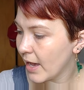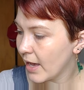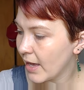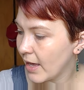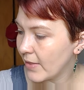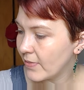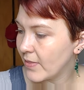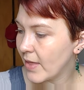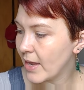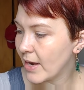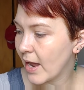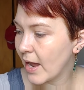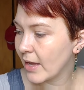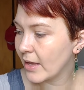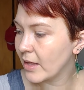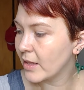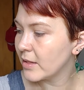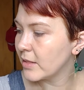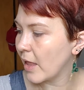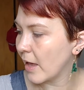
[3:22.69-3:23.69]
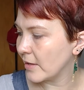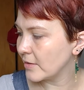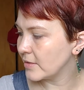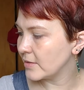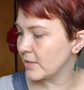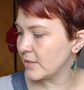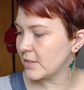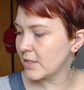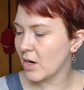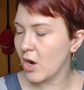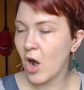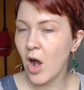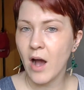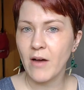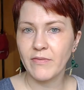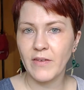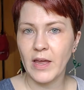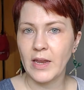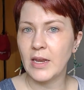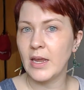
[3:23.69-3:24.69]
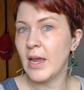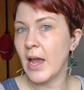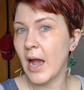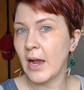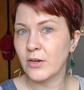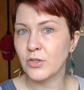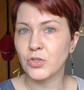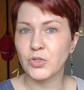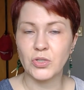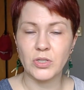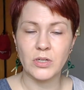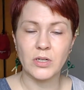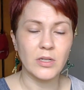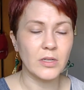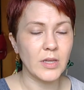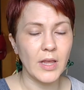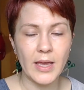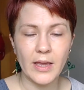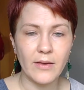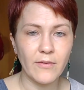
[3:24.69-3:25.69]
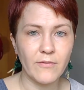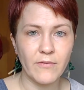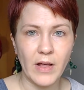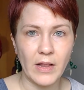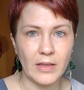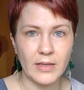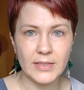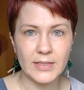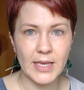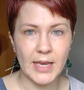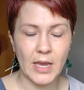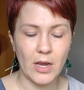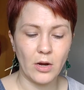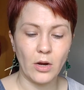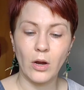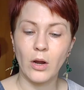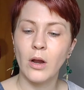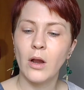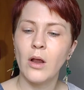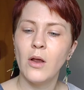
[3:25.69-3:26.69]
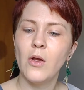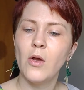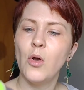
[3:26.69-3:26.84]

and then I cleansed off any extra like vellus hair